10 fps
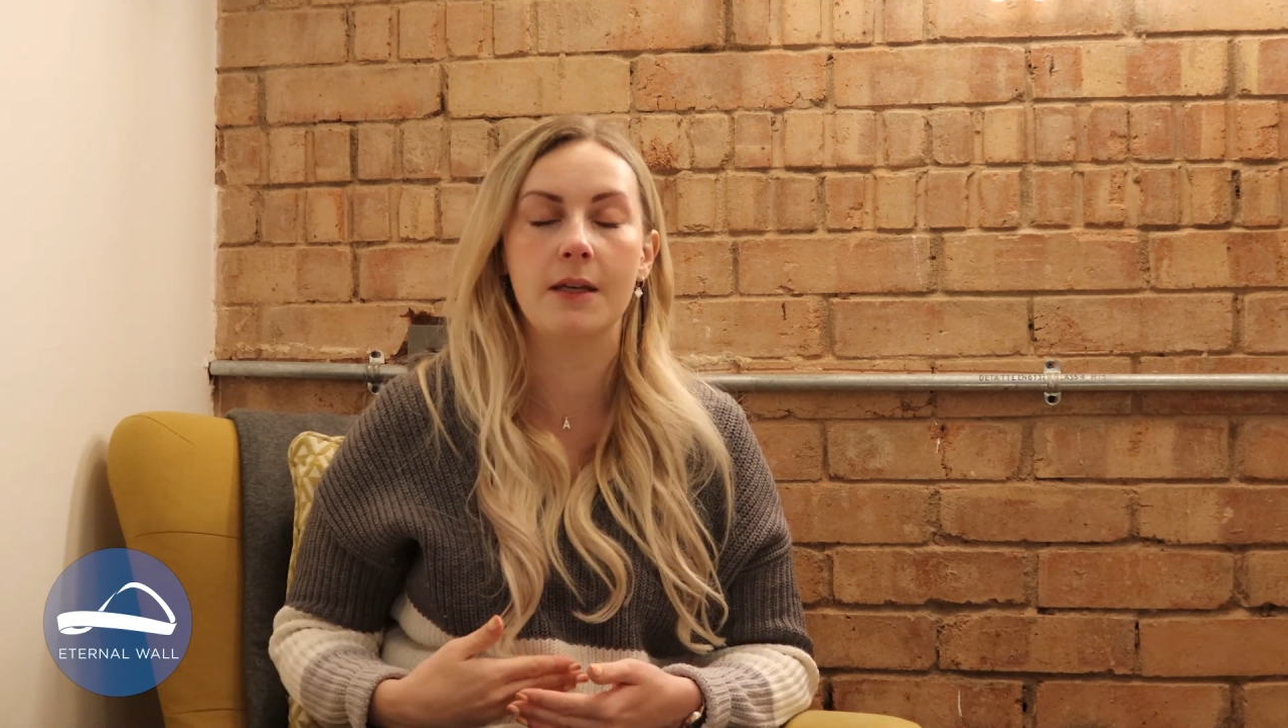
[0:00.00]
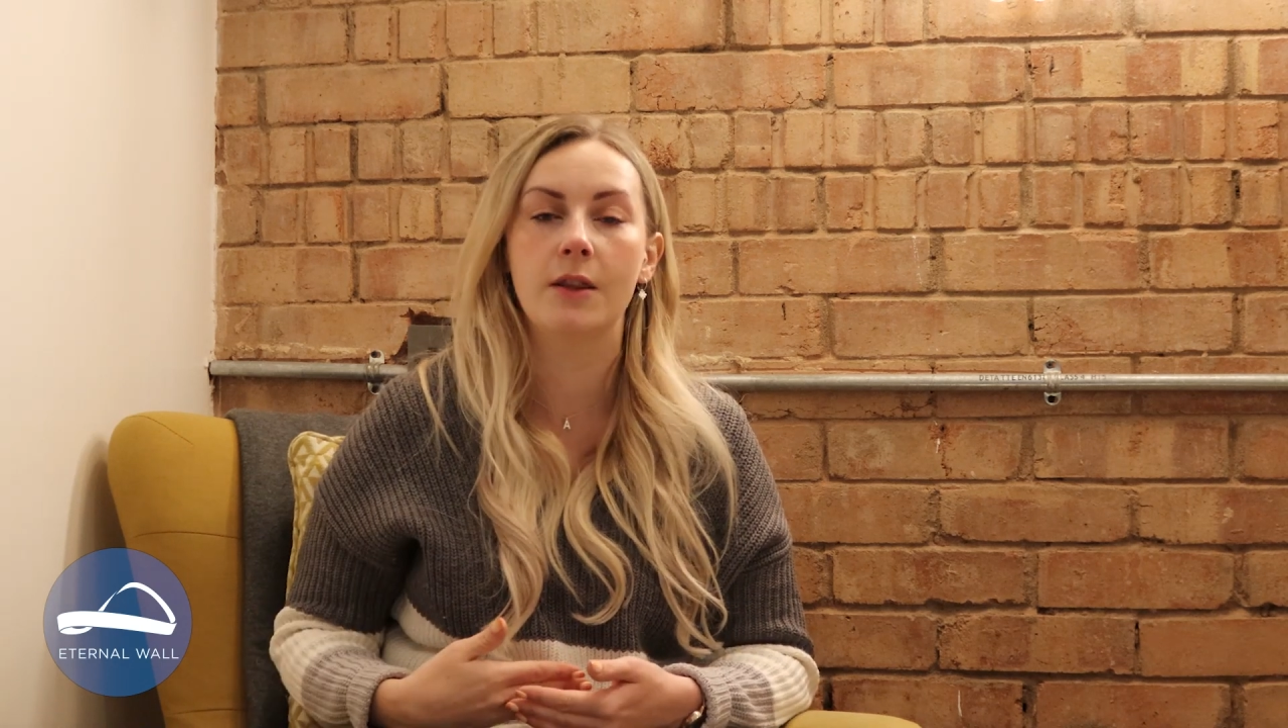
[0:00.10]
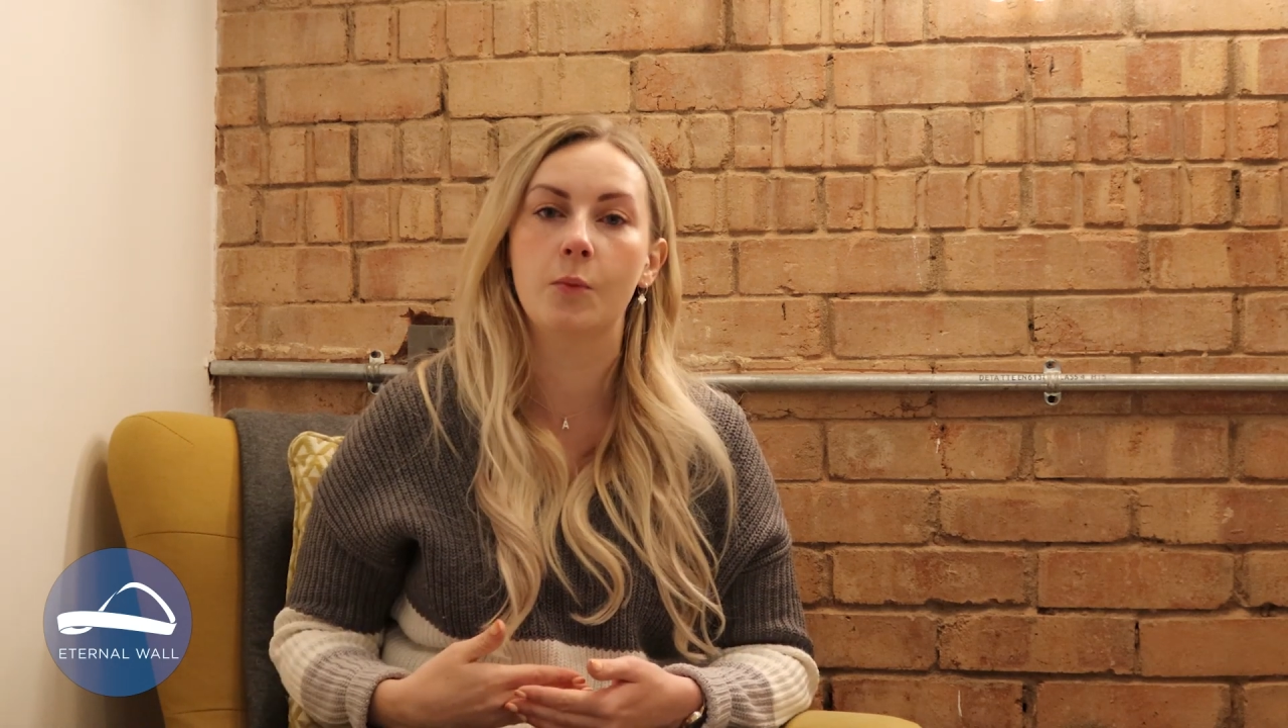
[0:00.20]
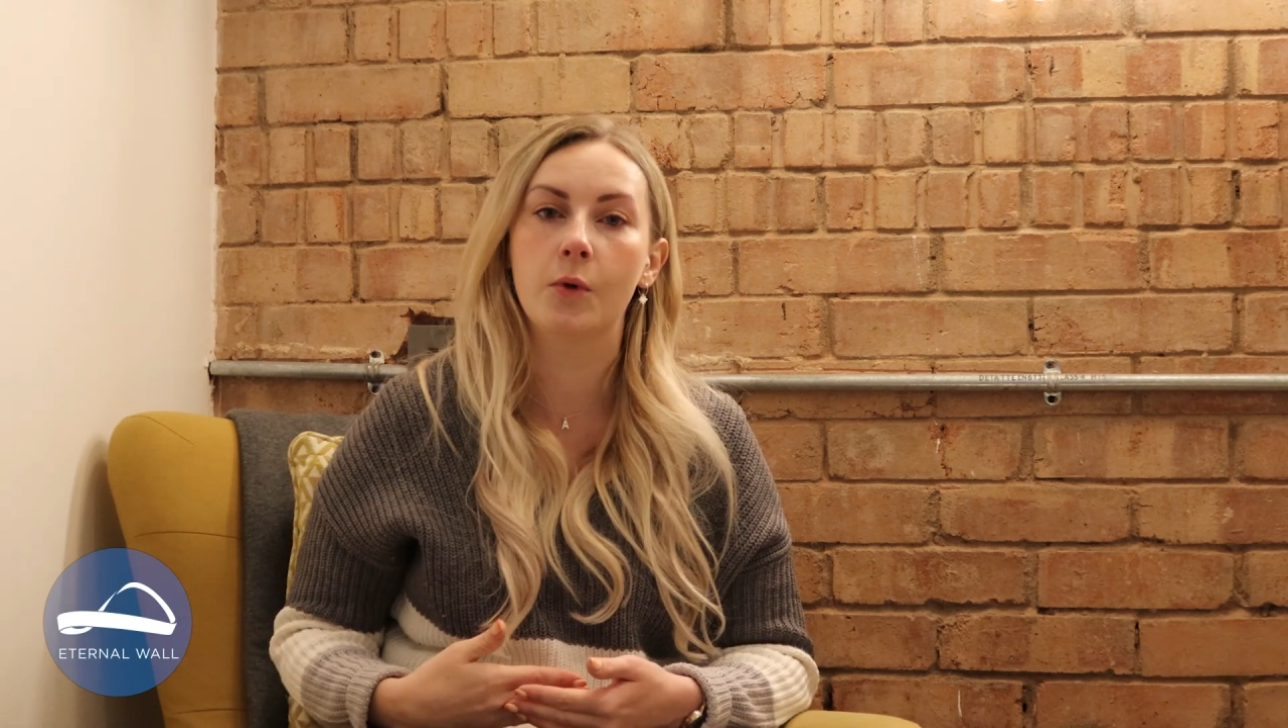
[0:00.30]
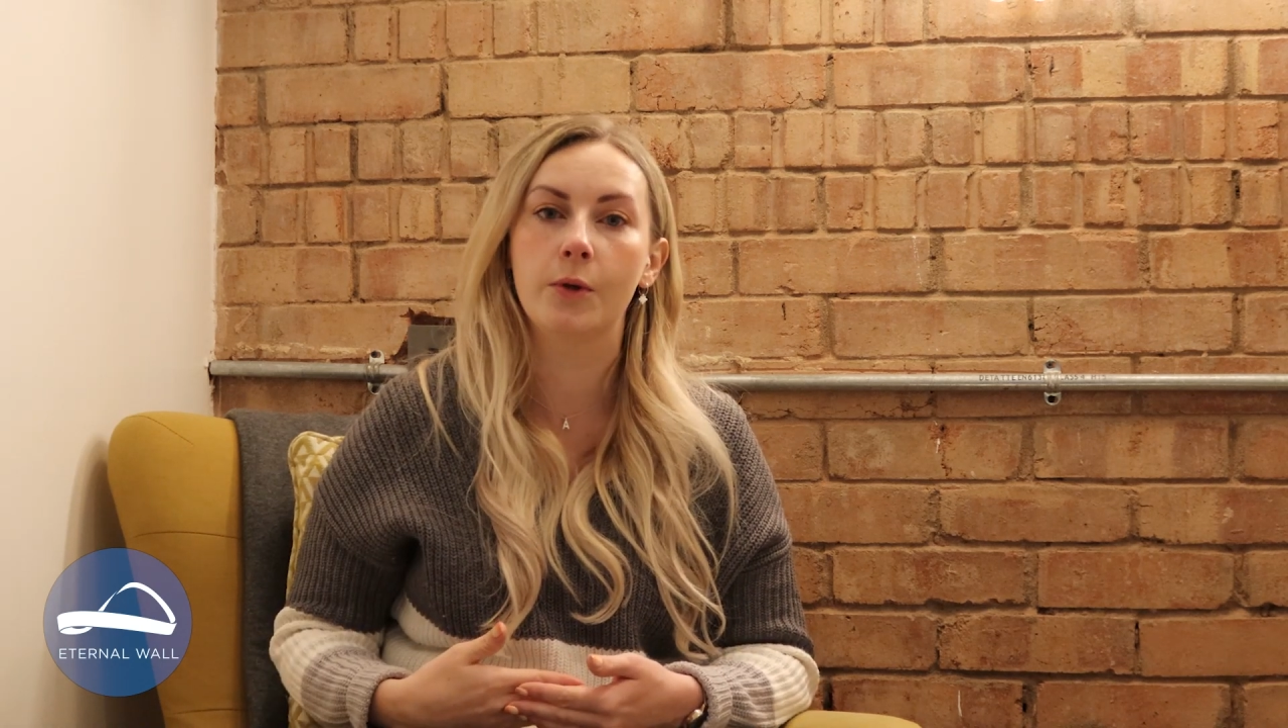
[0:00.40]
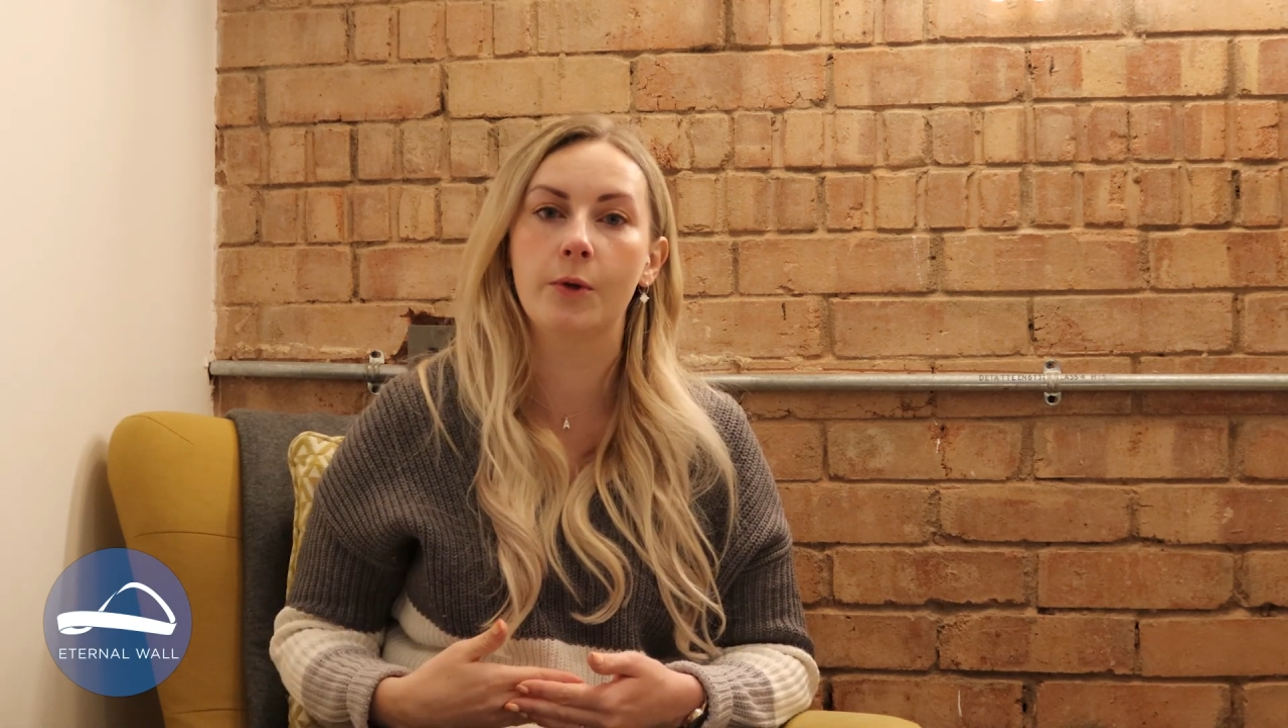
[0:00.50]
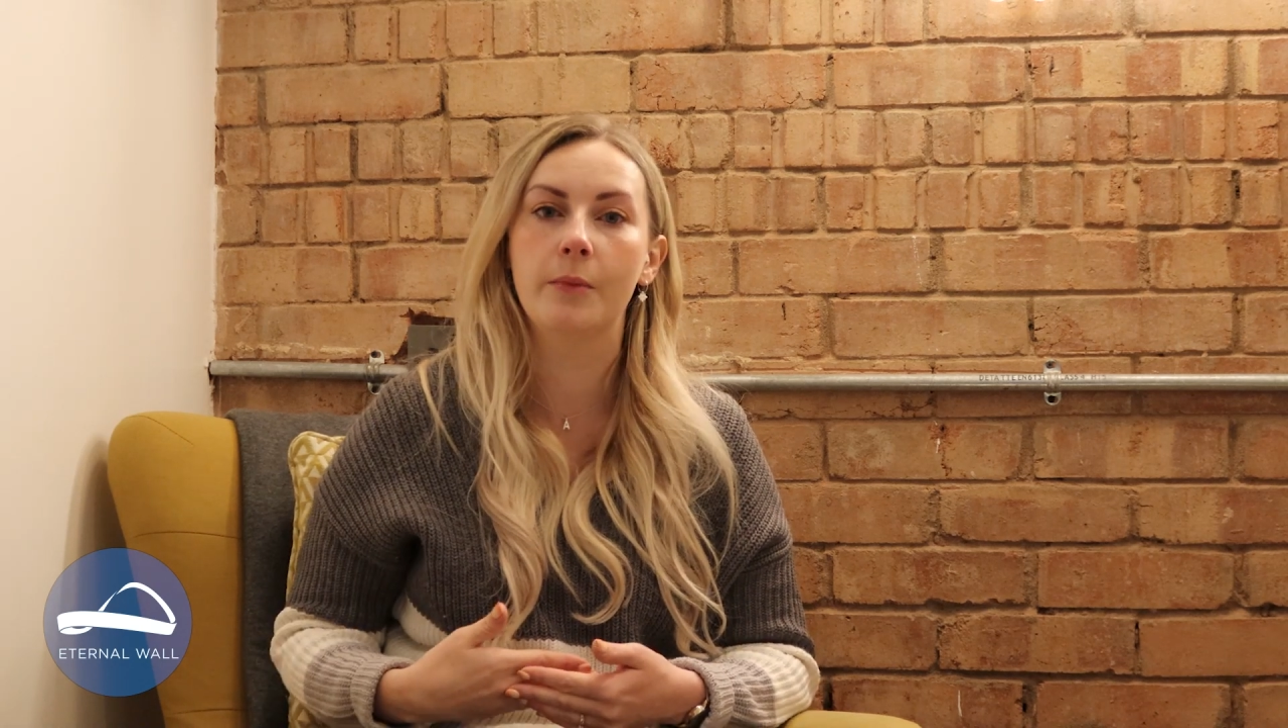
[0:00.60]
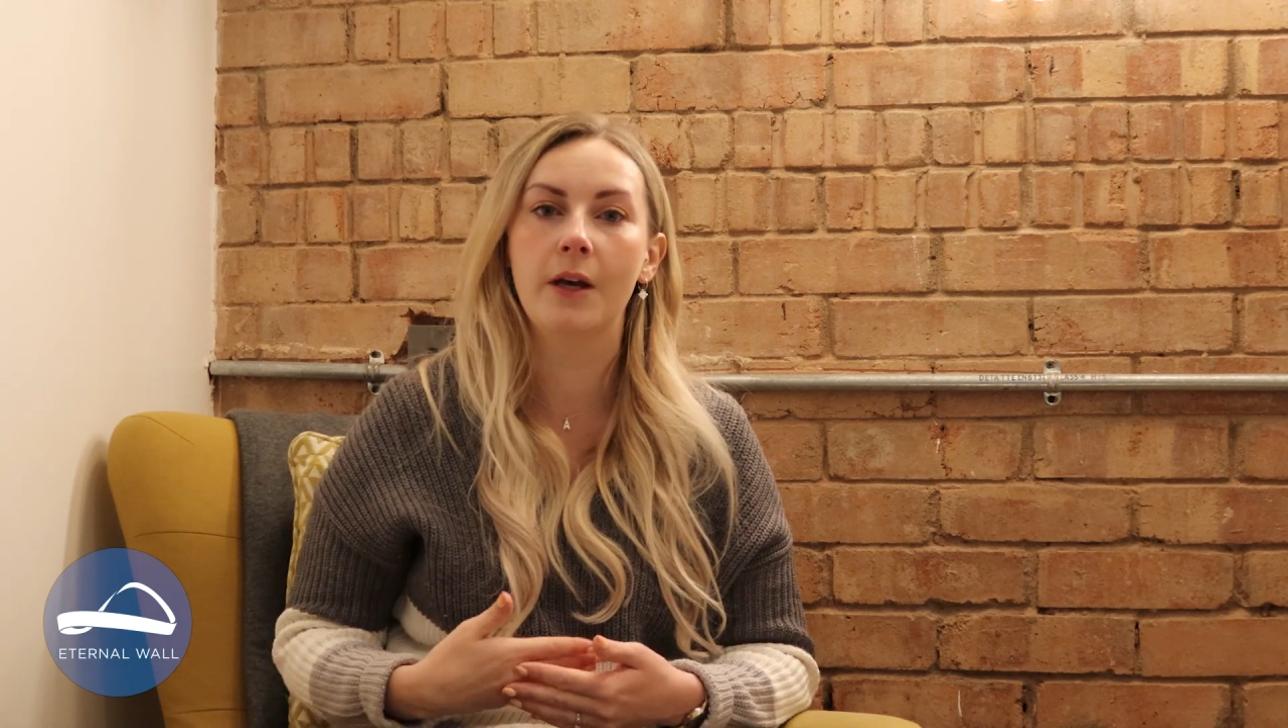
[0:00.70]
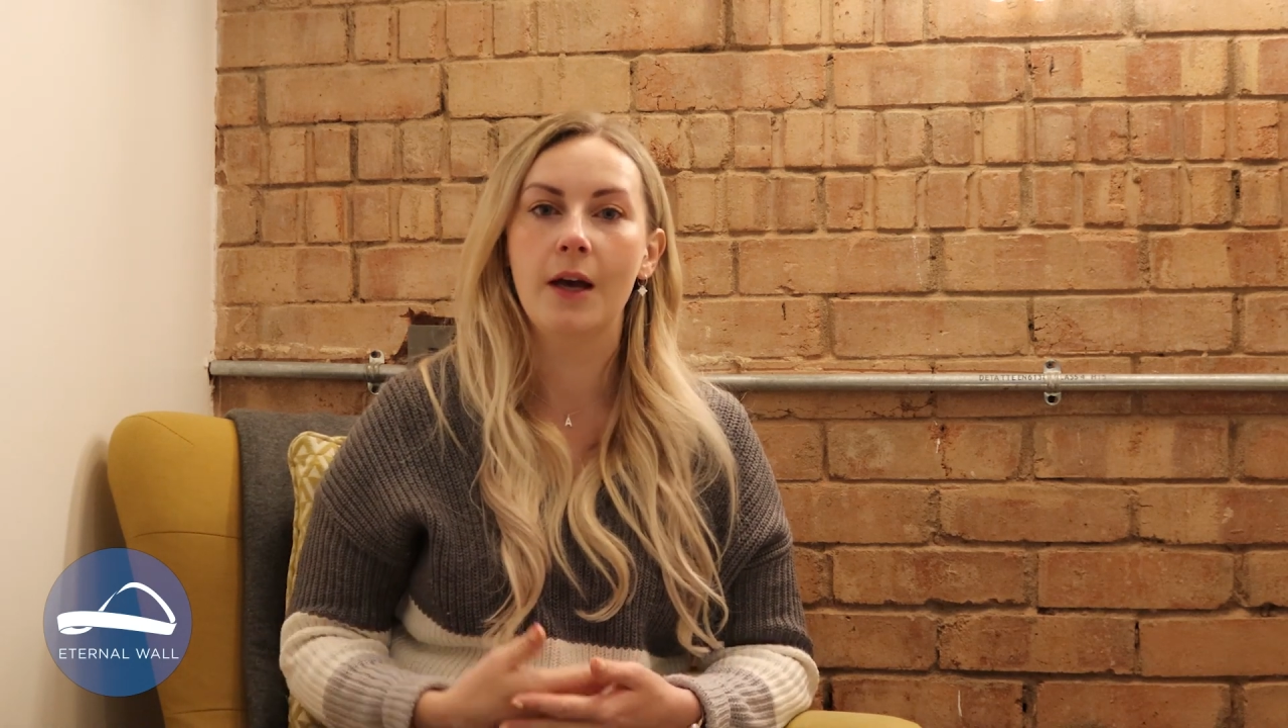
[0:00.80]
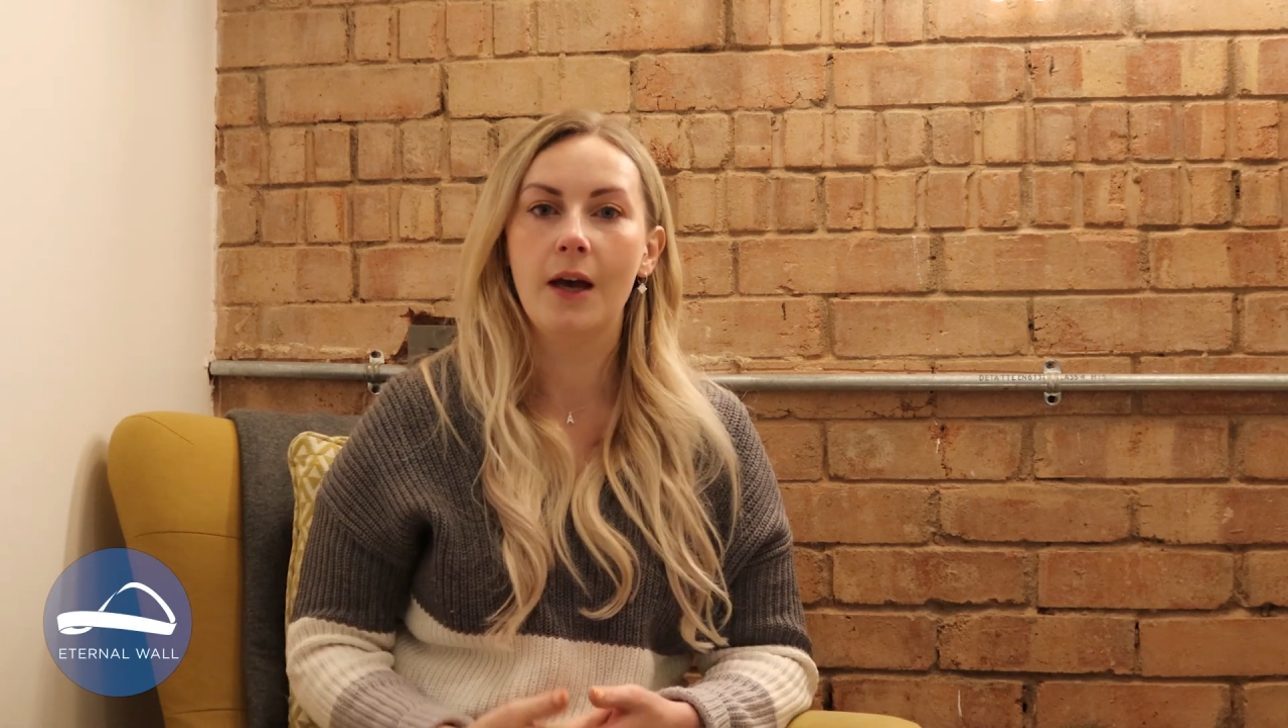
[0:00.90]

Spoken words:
in the womb,